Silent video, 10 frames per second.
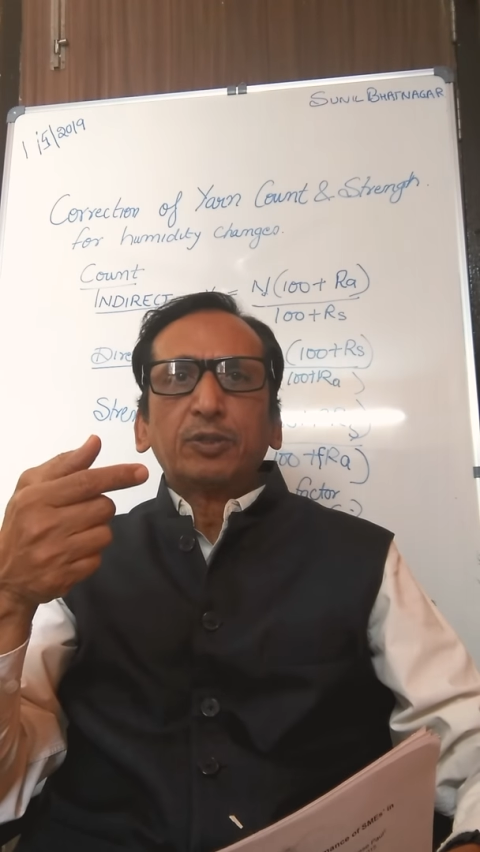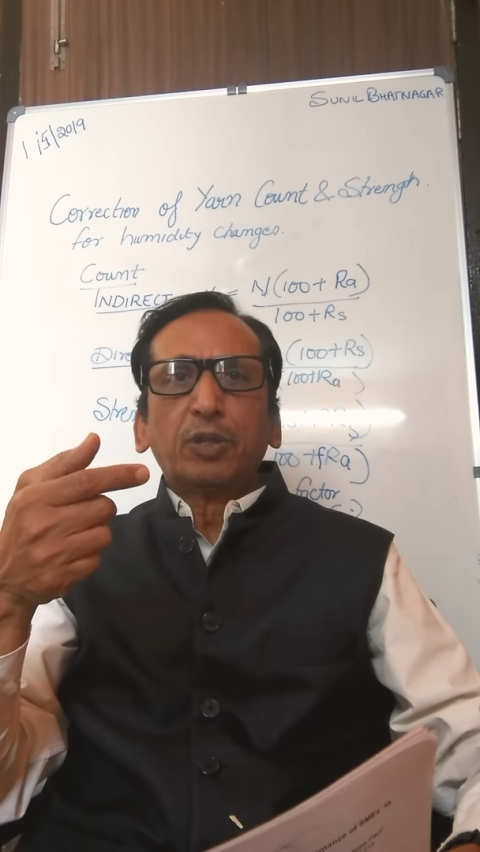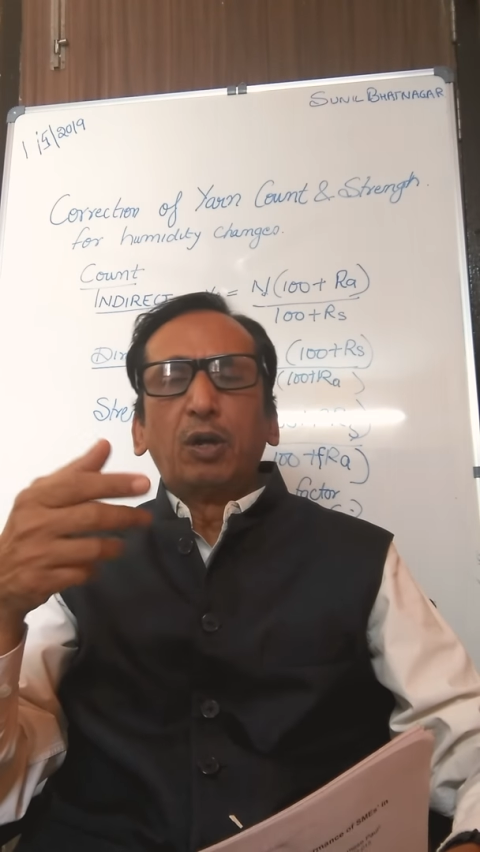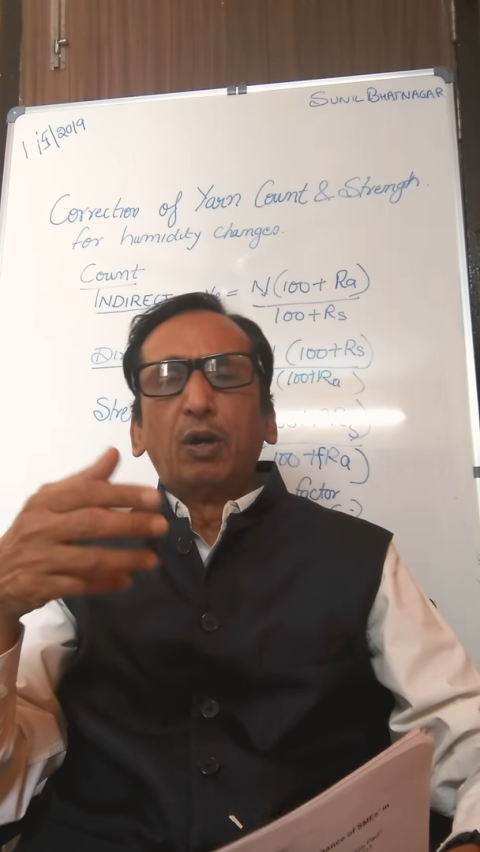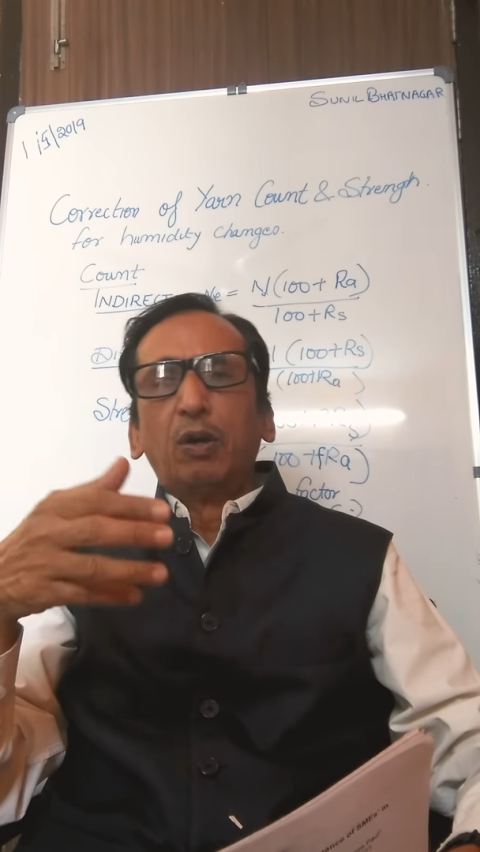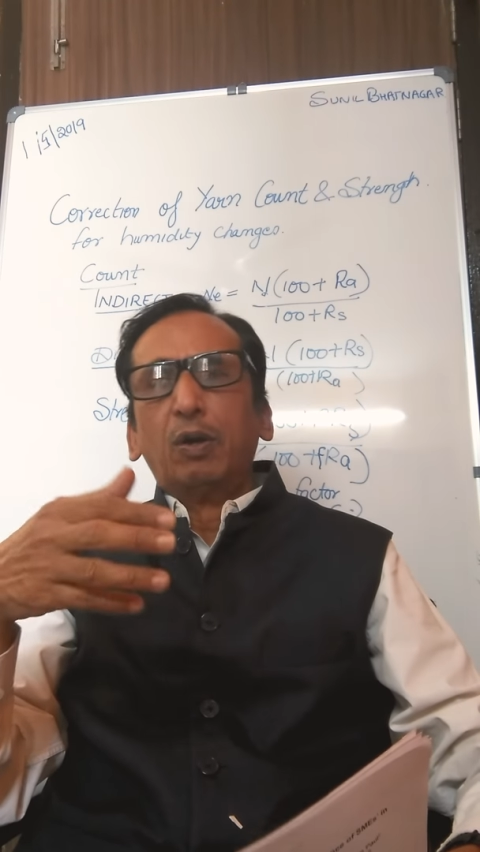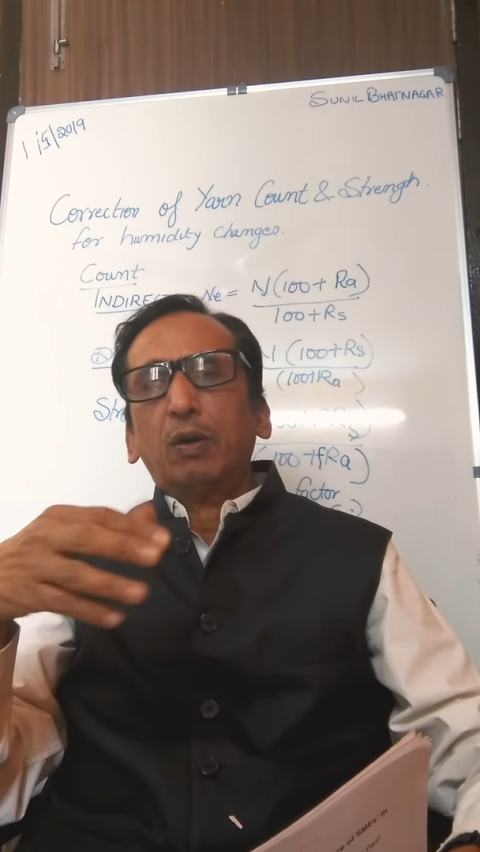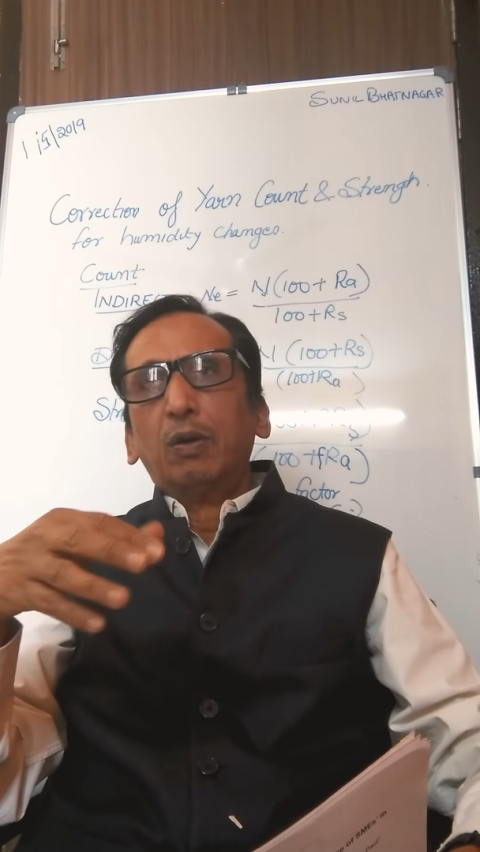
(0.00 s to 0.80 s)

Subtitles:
So